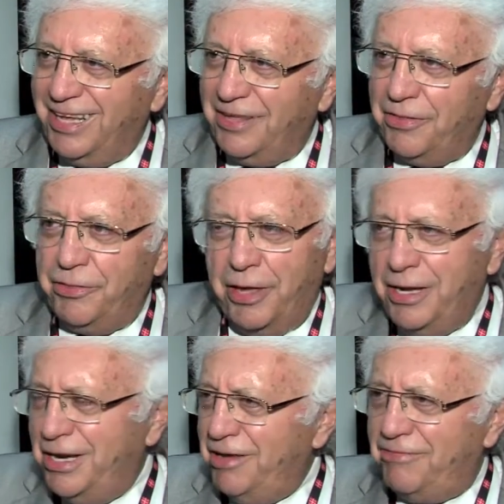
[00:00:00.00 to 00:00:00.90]

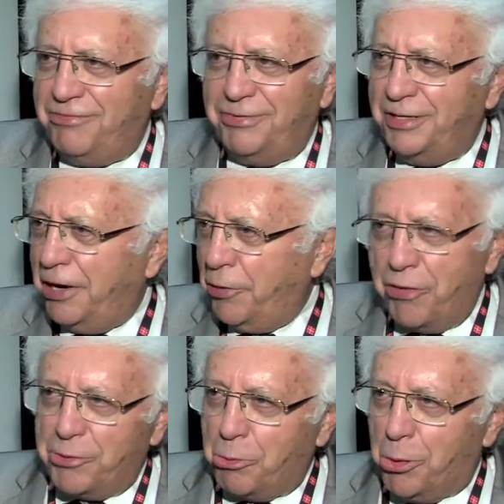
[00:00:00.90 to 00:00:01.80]
They live in
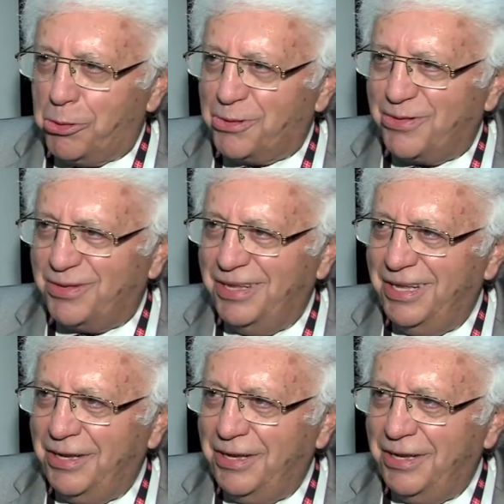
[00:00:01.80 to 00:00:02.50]
another world.